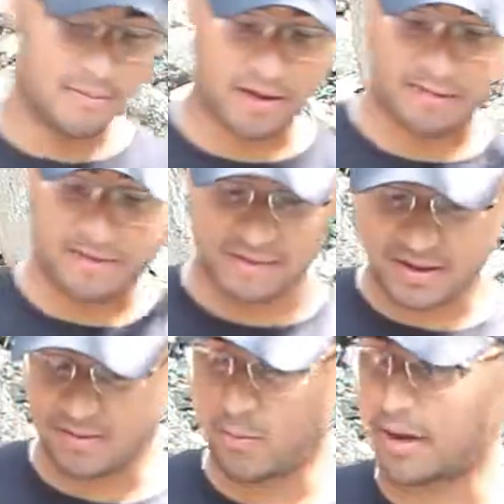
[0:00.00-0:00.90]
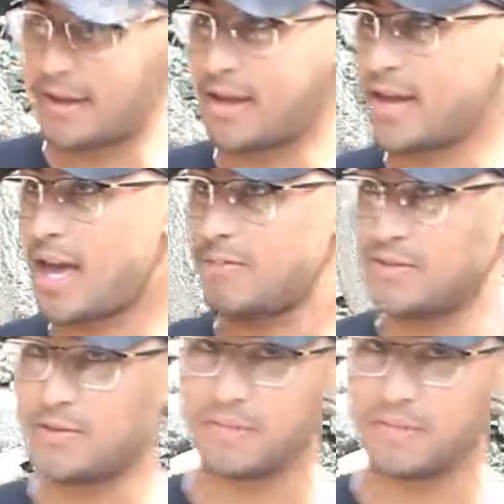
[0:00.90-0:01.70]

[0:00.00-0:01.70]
about $51 I think it came to.